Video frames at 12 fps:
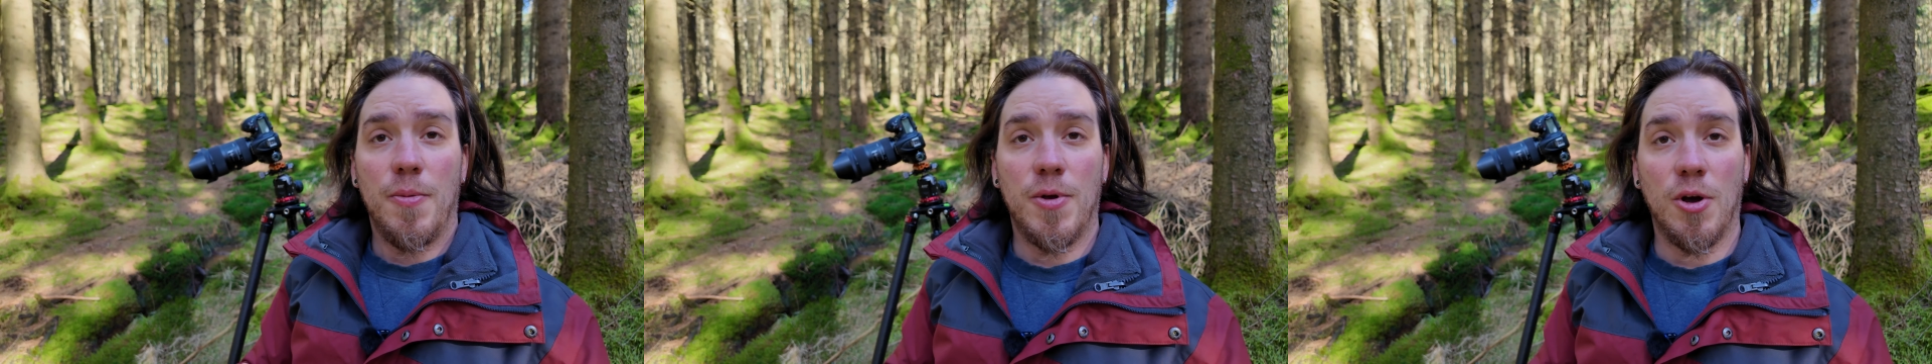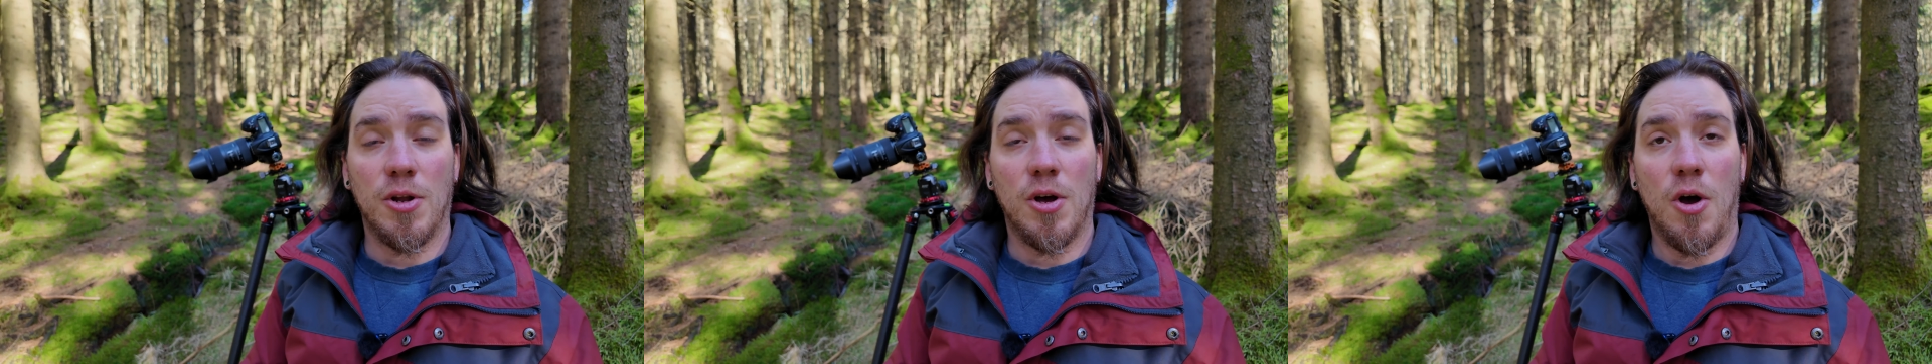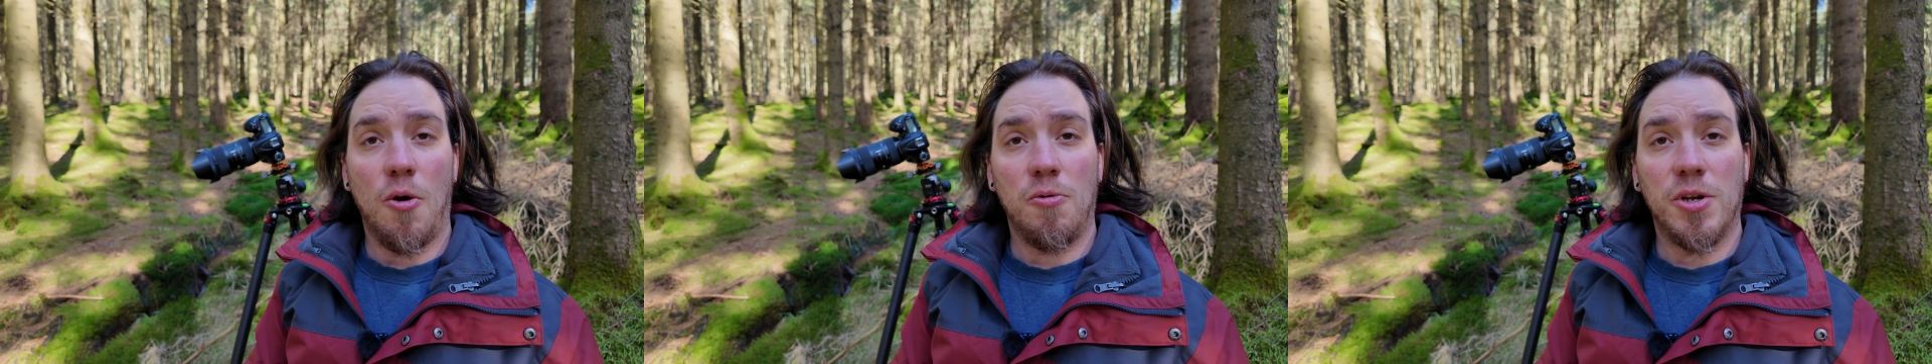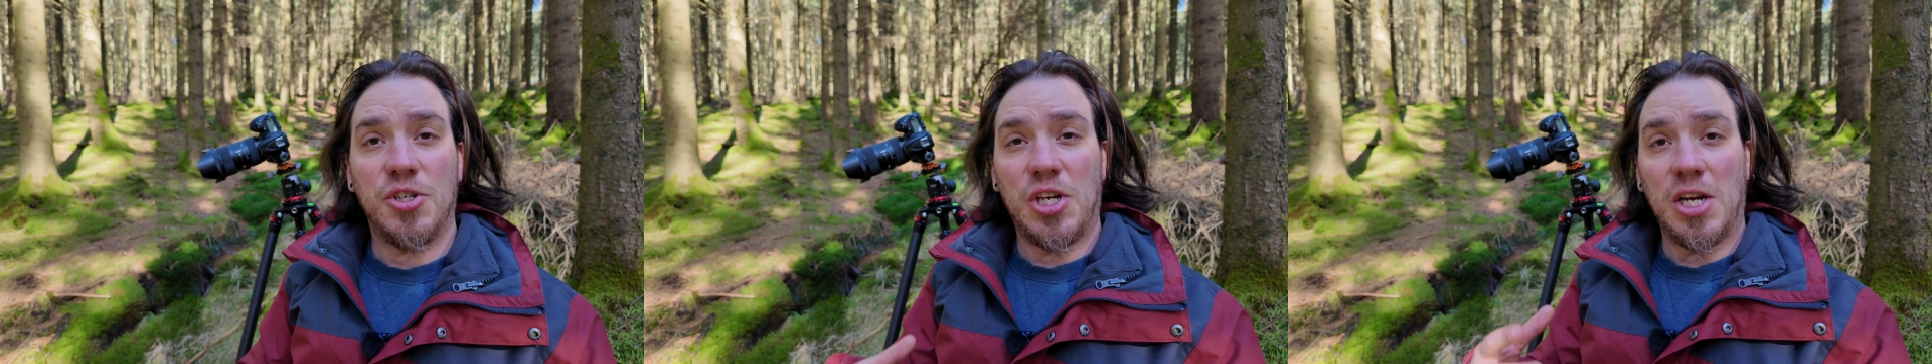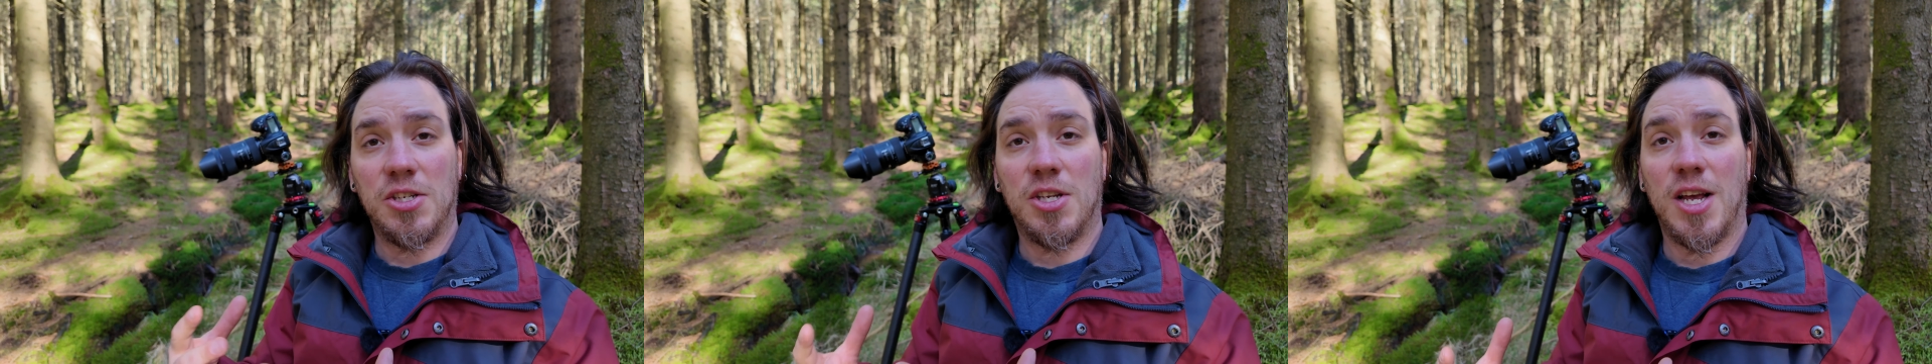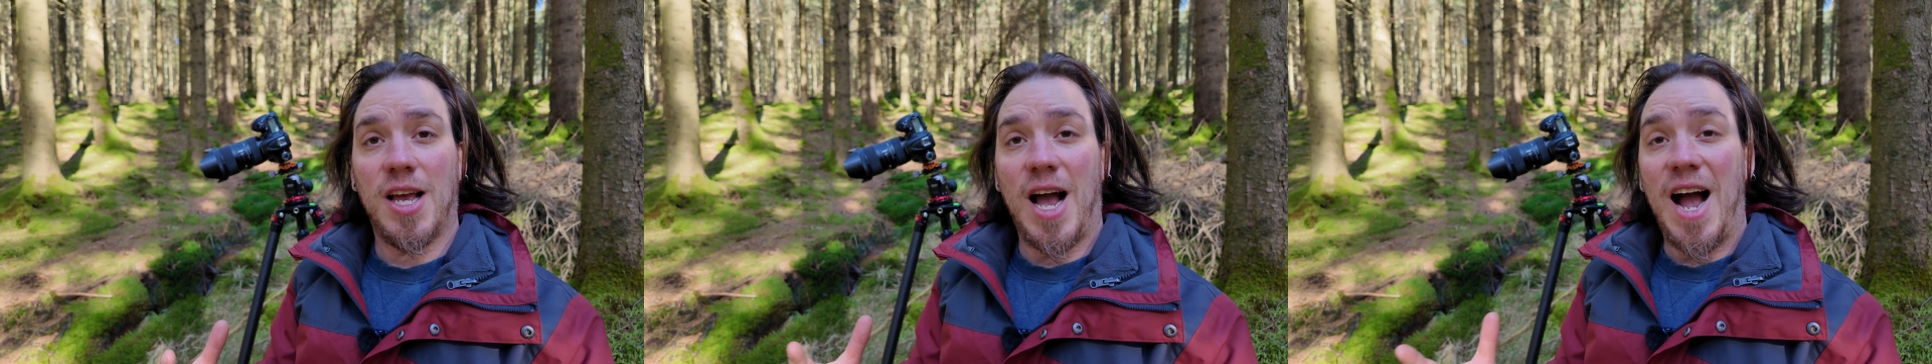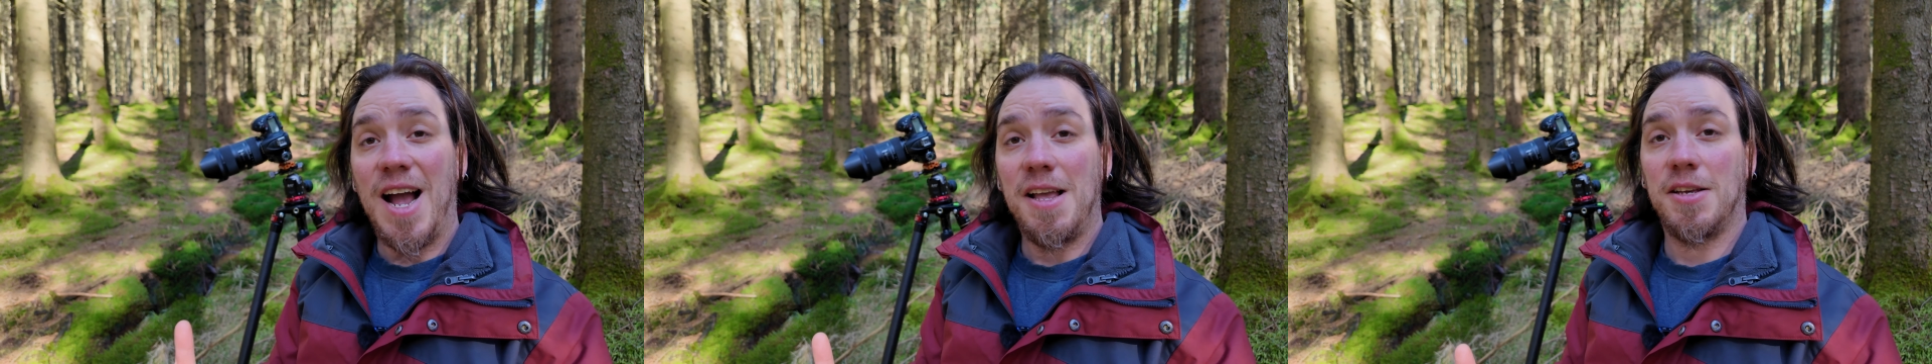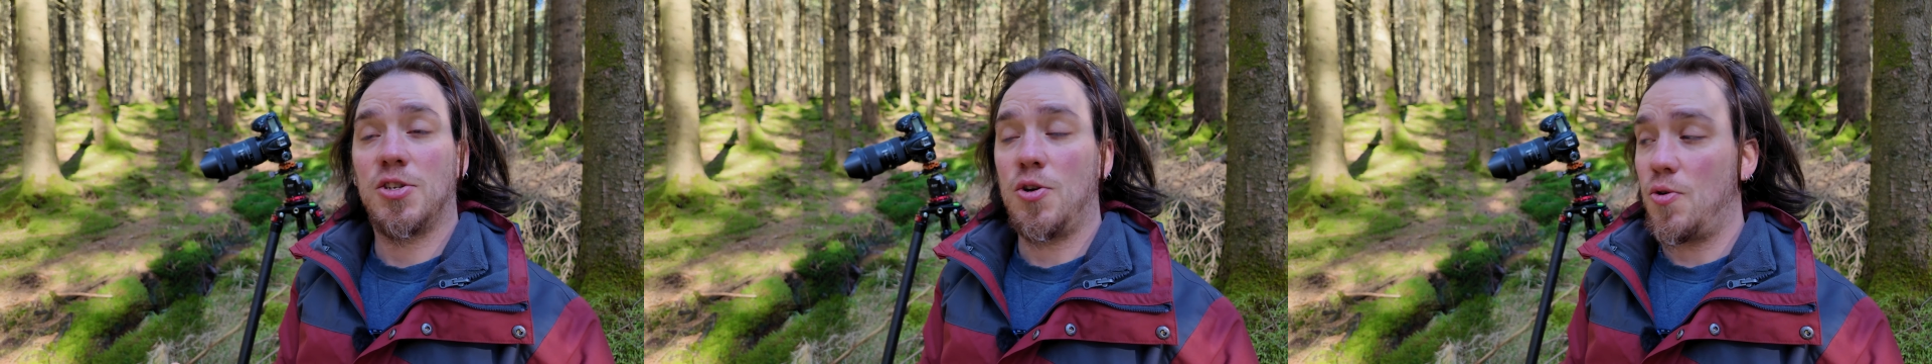we're gonna only change the
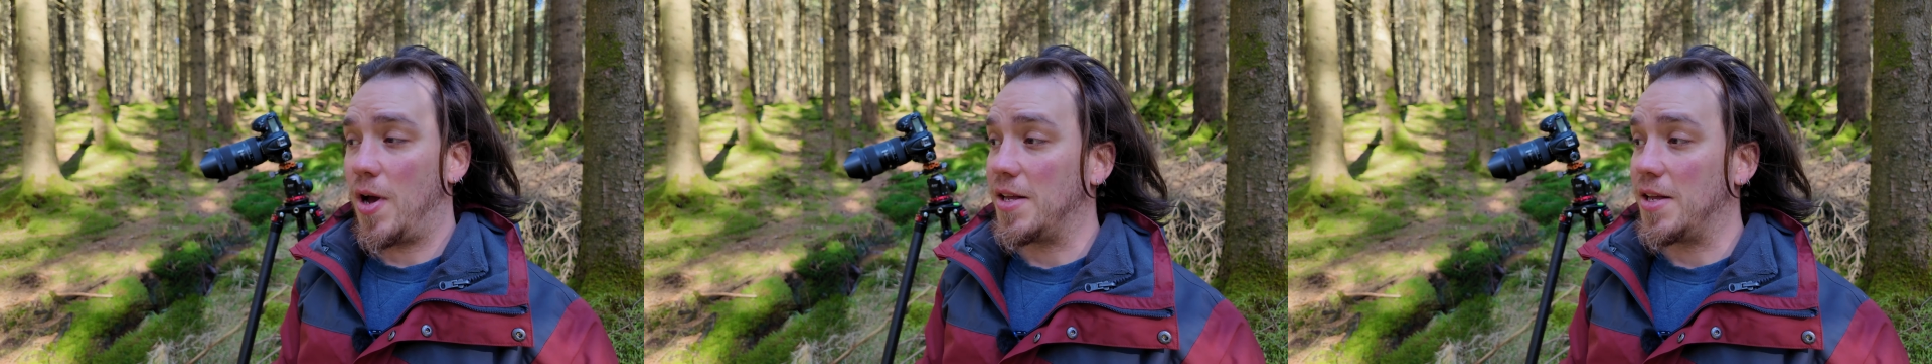ISO